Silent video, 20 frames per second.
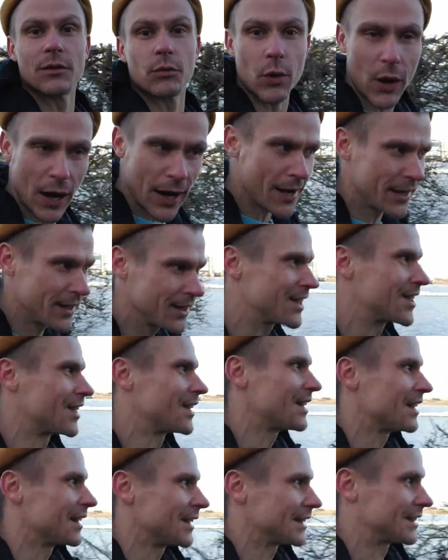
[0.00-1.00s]
ride
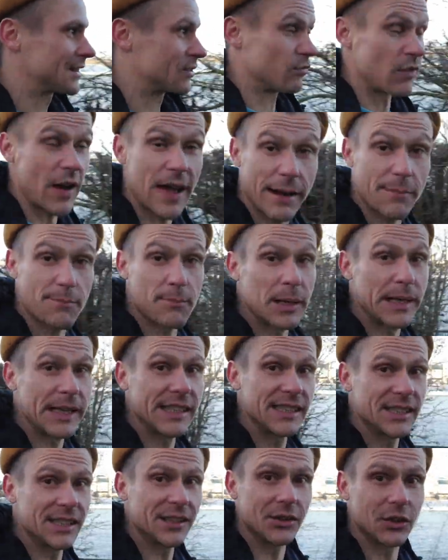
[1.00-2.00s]
it's very
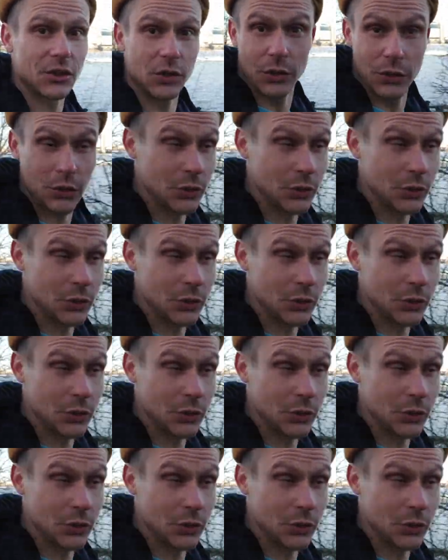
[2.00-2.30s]
pleasing to